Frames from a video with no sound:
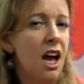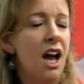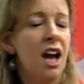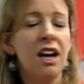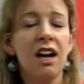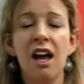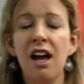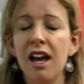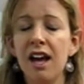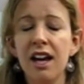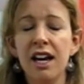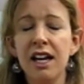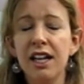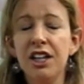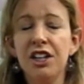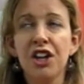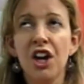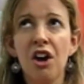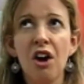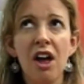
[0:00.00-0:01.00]
And
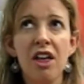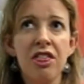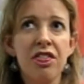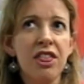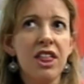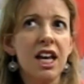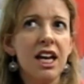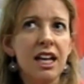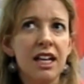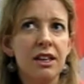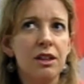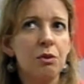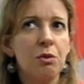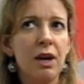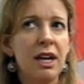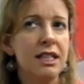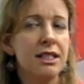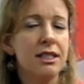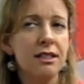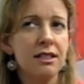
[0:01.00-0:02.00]
I think in the
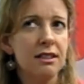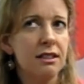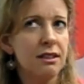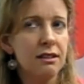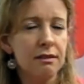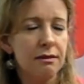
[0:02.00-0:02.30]
West